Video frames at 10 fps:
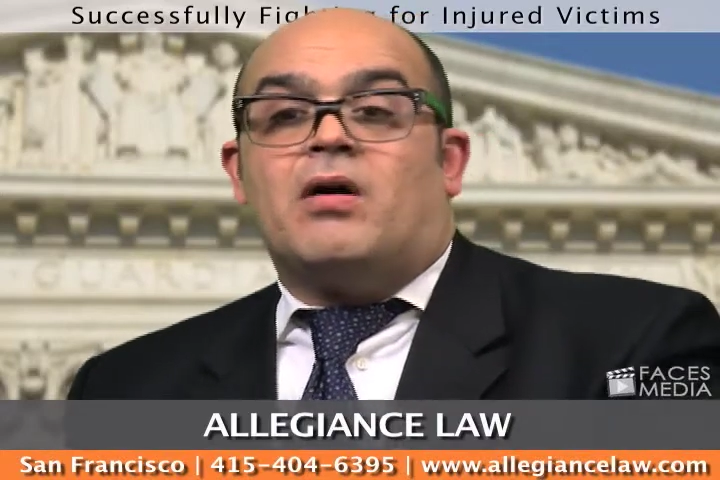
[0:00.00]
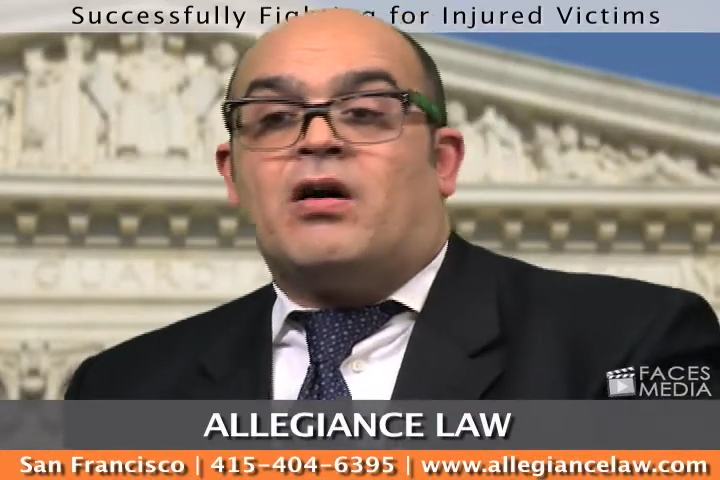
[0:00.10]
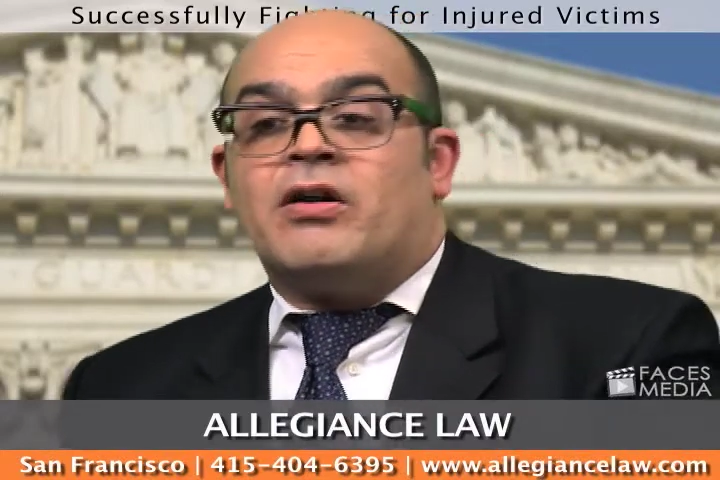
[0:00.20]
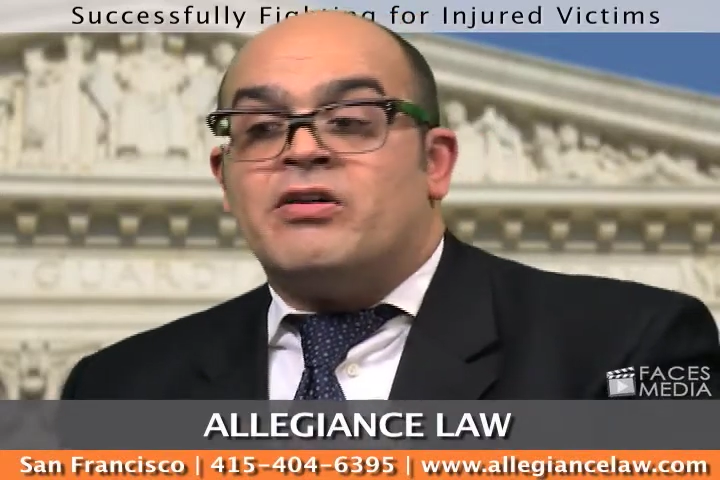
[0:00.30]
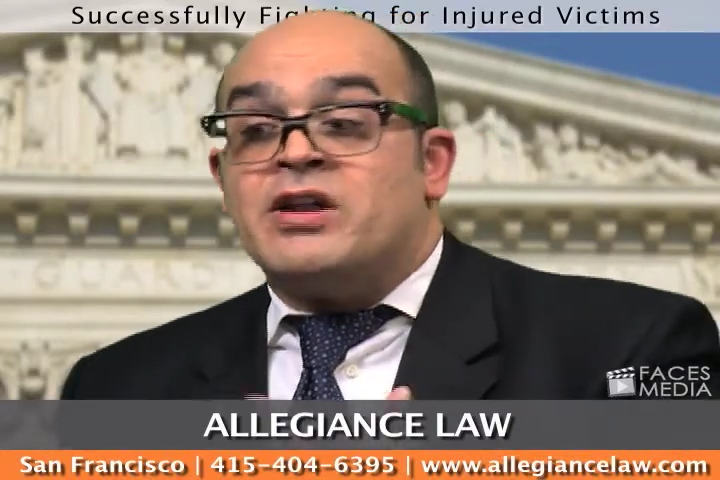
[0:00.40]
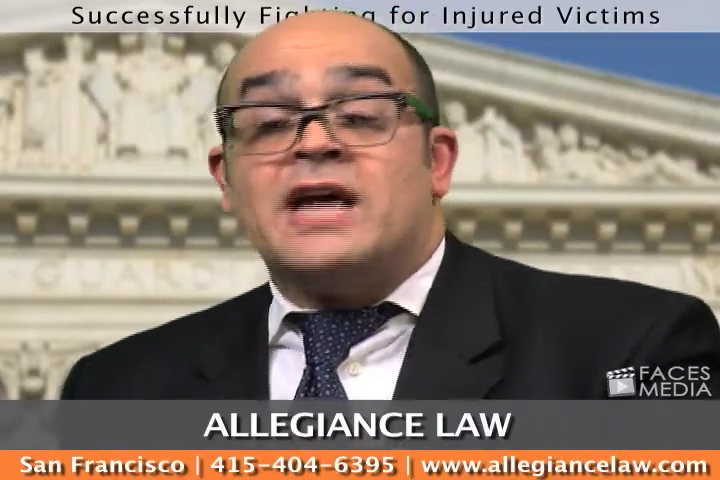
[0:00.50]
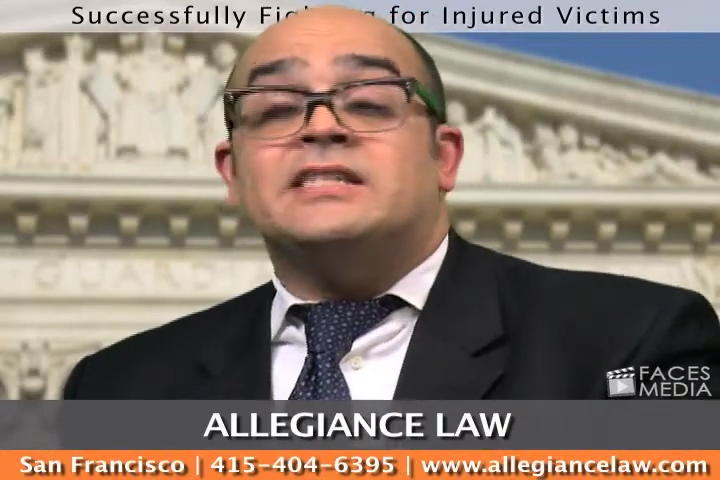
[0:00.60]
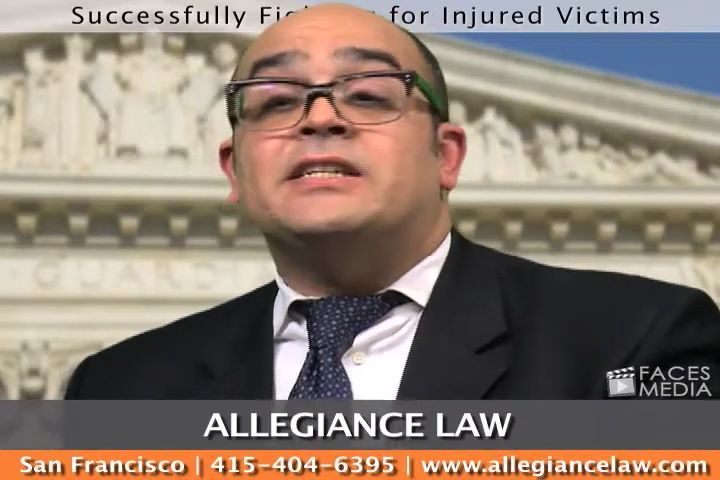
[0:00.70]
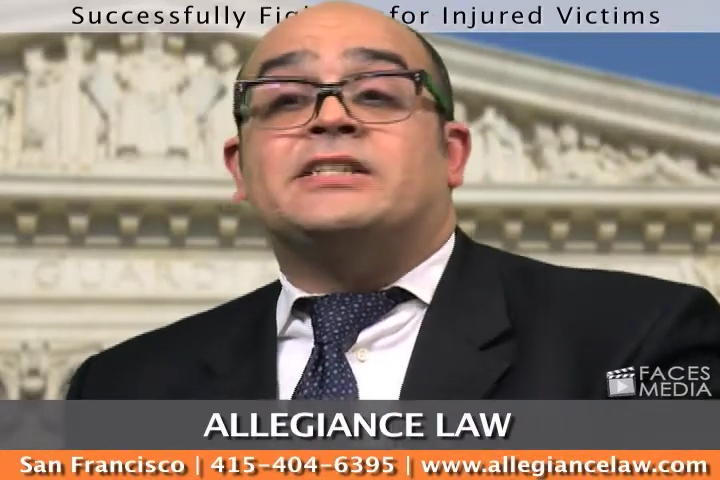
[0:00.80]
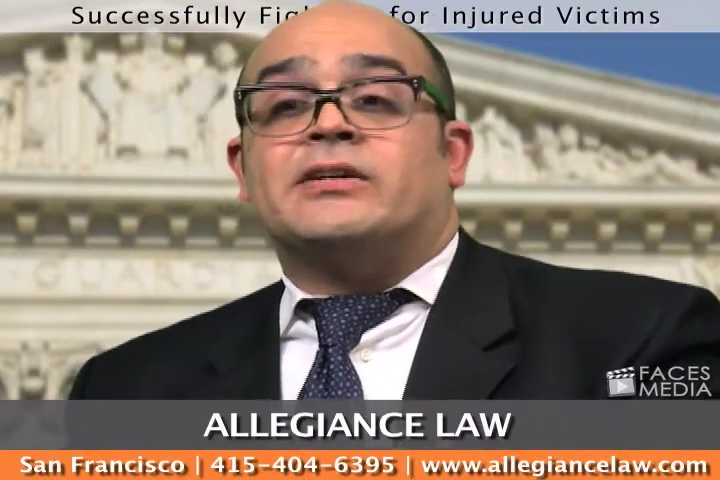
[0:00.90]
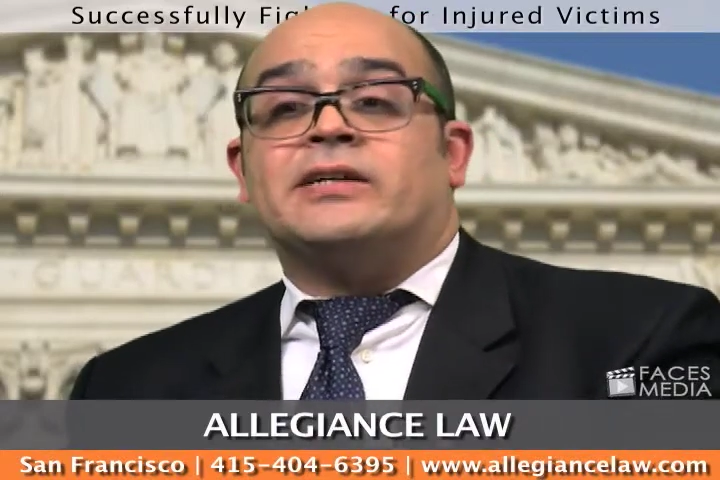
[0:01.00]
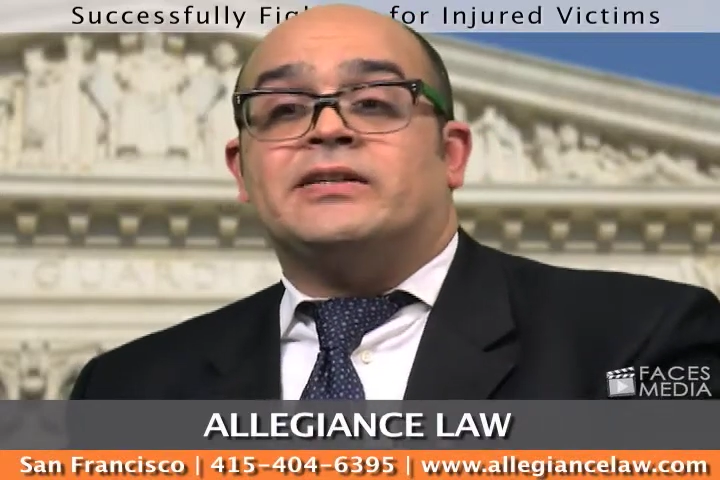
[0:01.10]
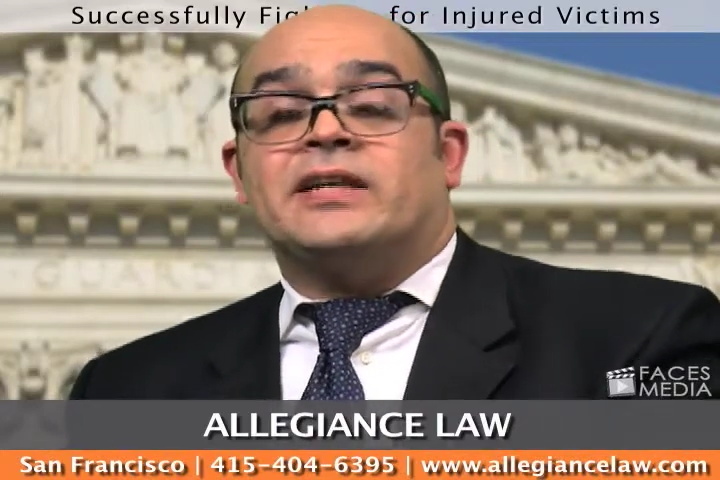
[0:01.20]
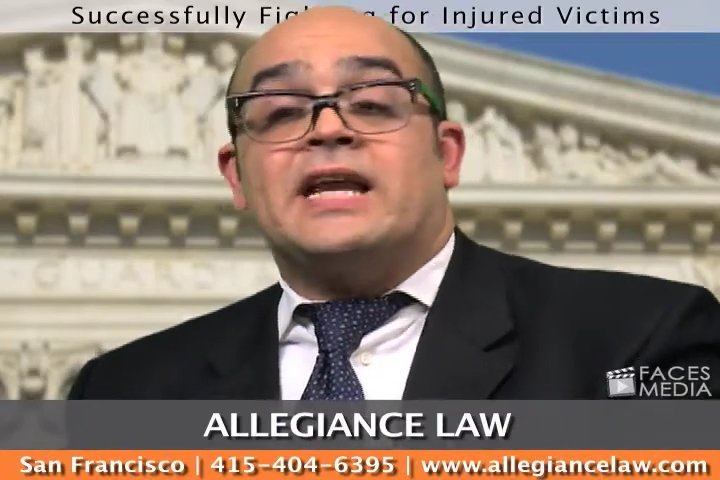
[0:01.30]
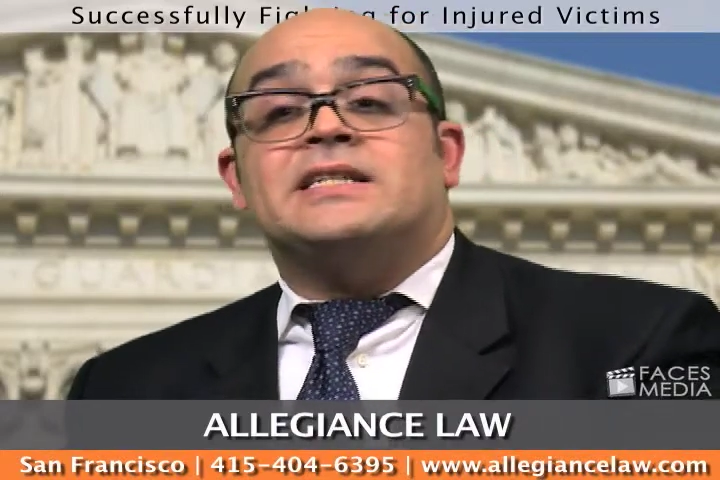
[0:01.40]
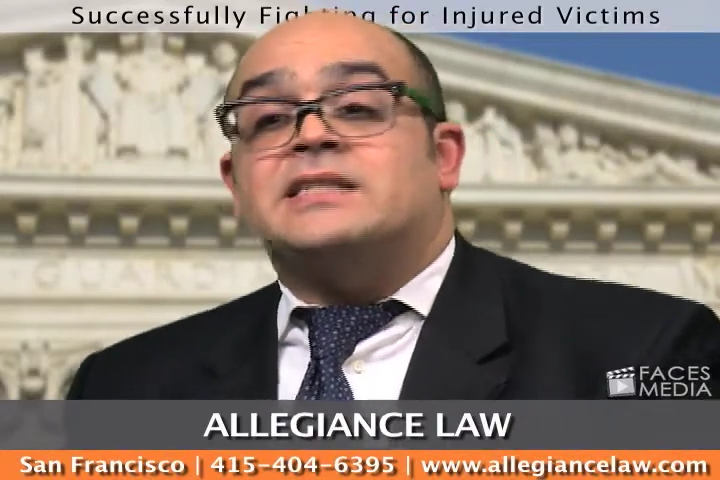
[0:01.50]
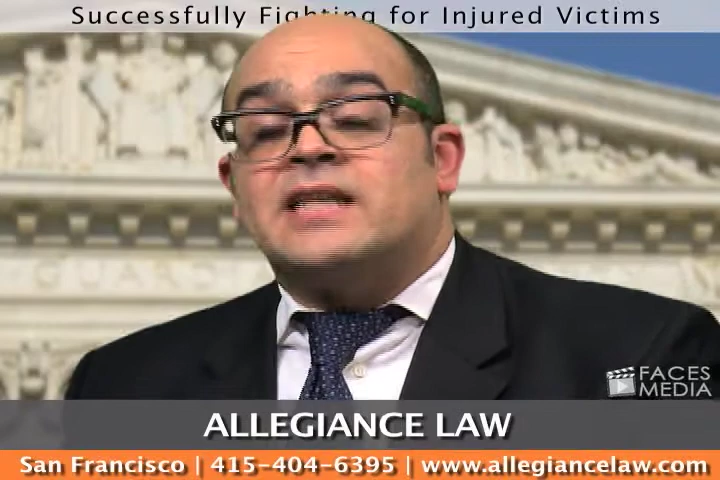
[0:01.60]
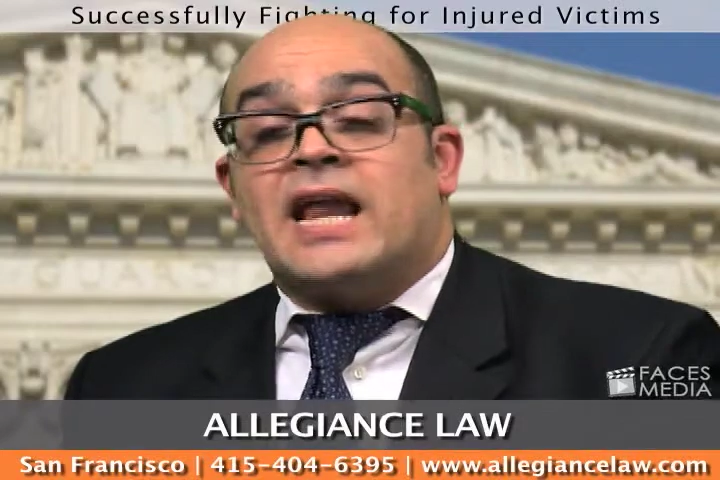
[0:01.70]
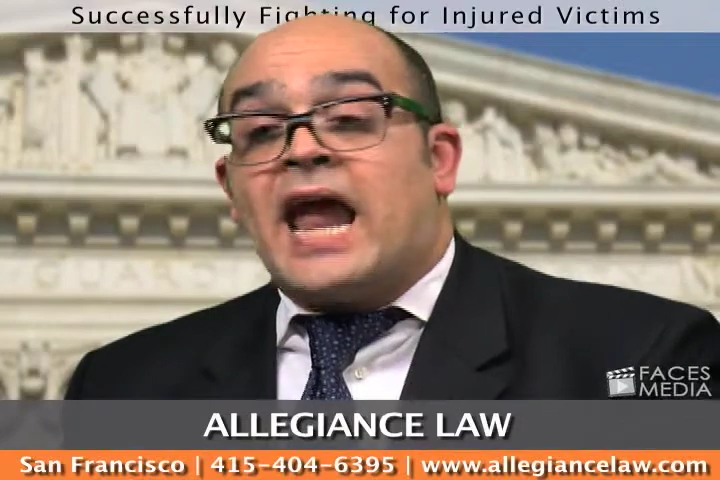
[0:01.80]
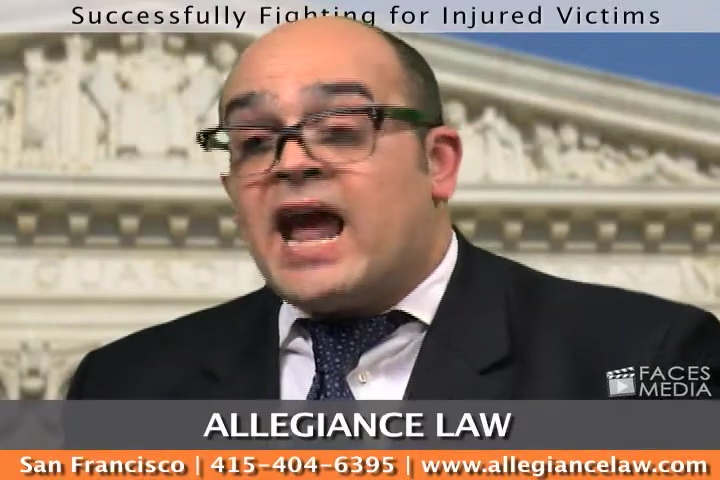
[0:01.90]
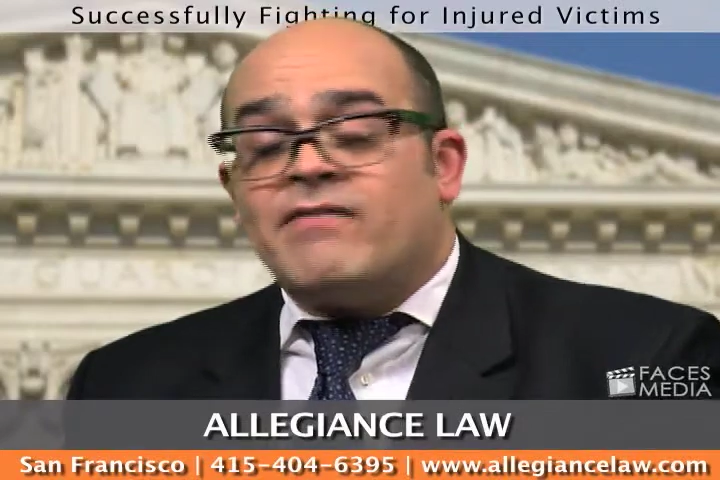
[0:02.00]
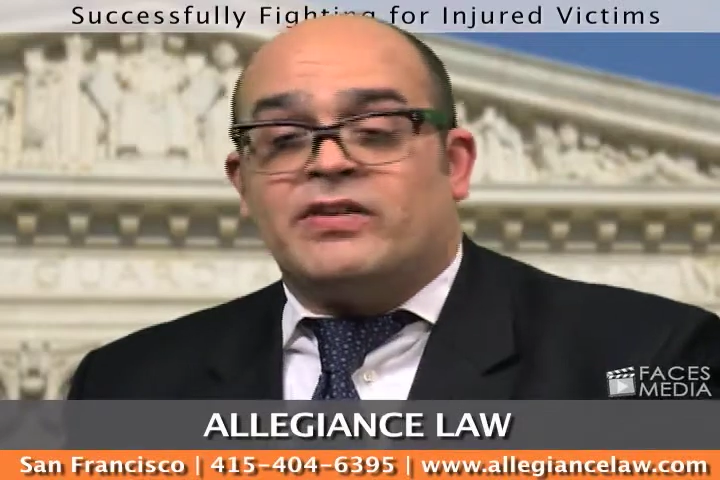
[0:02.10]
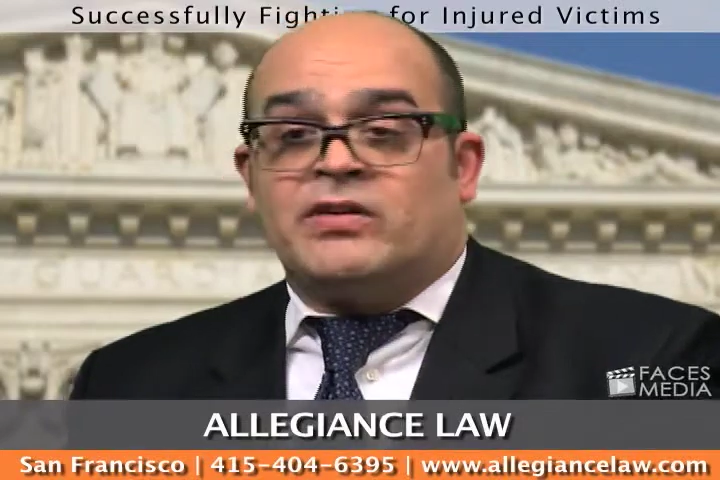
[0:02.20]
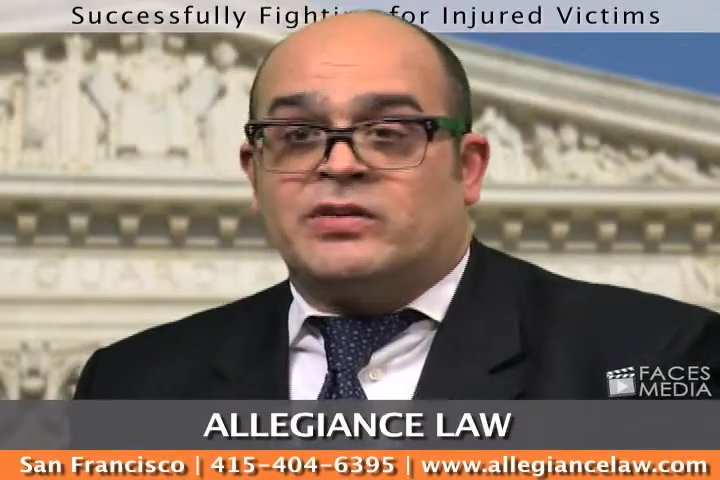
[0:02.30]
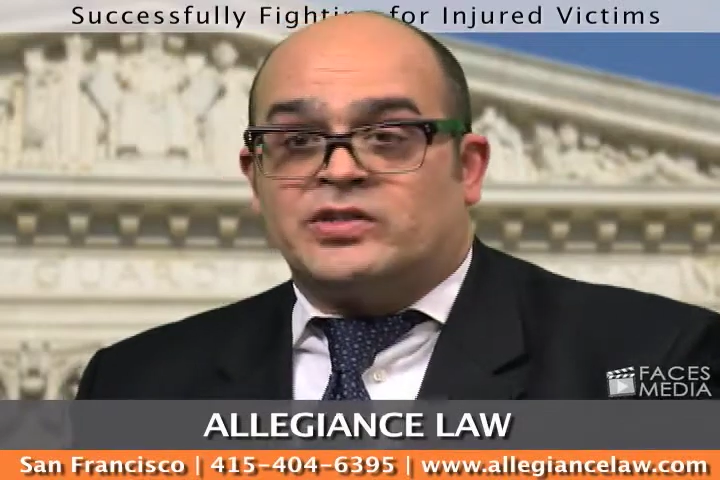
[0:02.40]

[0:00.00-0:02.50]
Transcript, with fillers: are necessary, the cases that have to go to